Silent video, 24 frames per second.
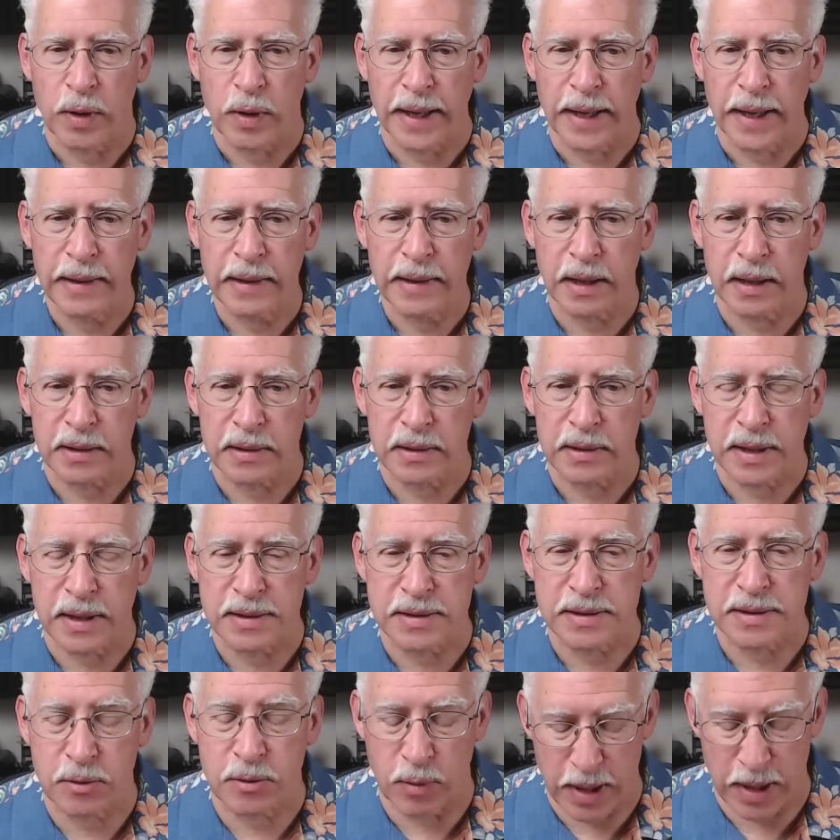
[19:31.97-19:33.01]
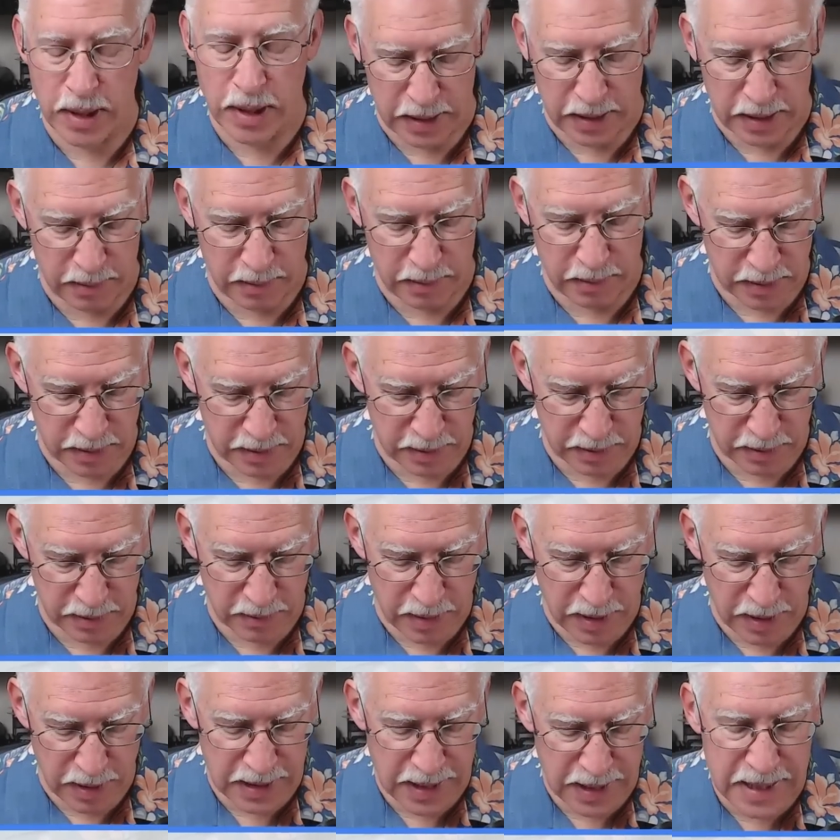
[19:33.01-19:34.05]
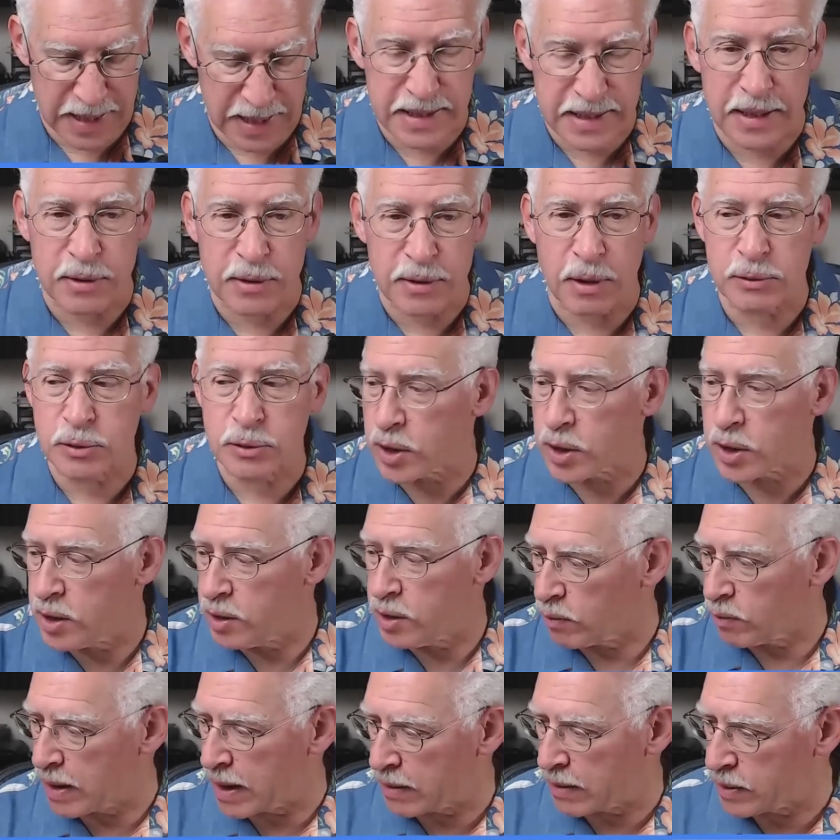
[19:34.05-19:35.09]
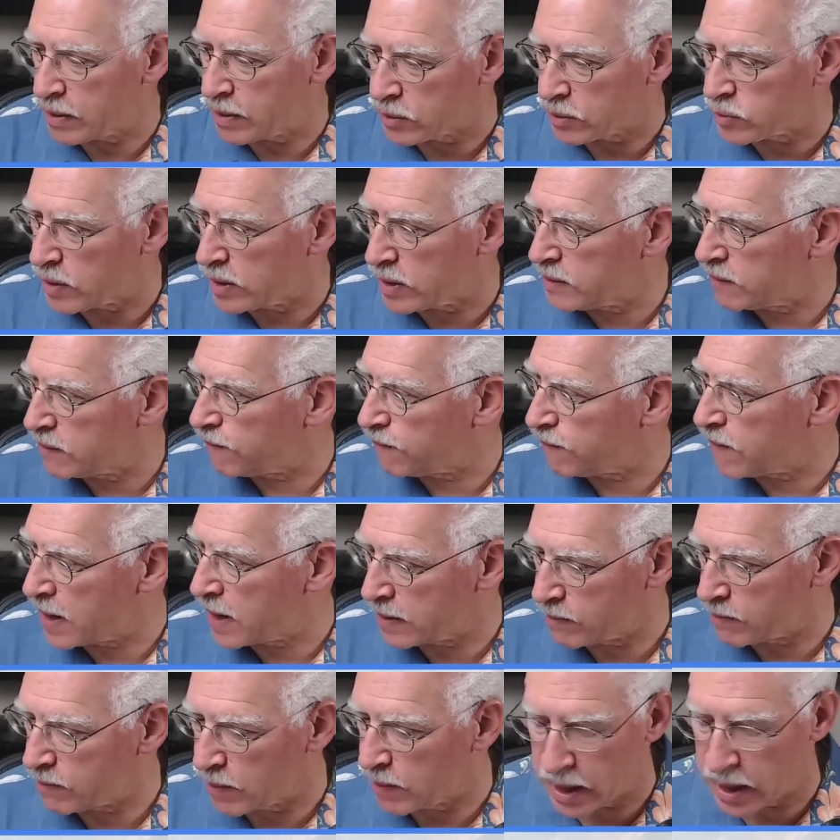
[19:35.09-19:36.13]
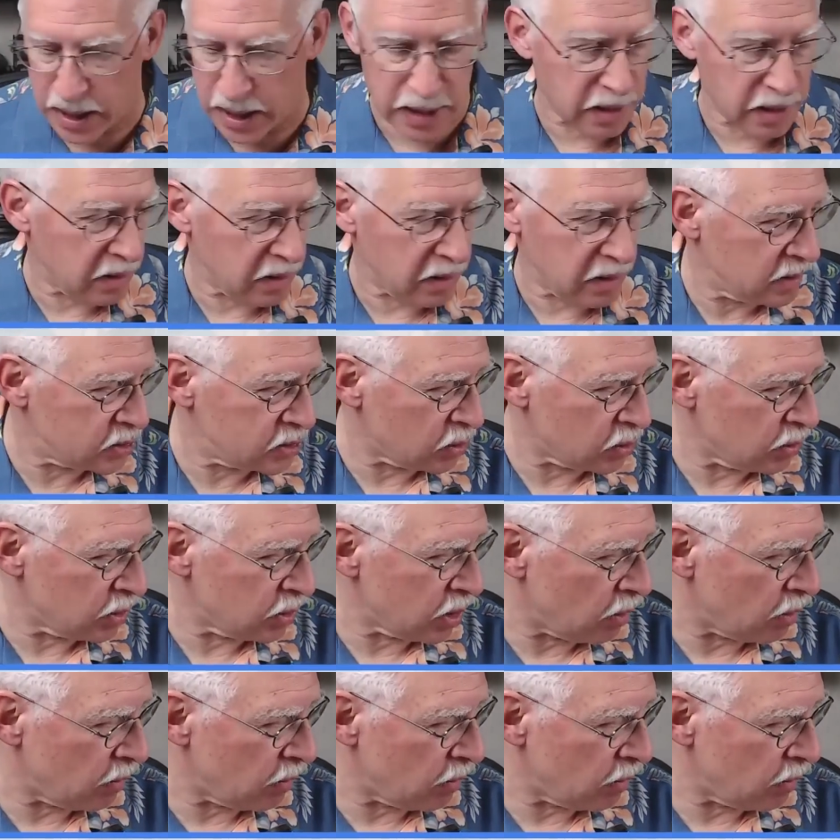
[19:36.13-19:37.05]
Okay, uh, that's great. I, I like that. You know, I was looking around here trying to find my Sony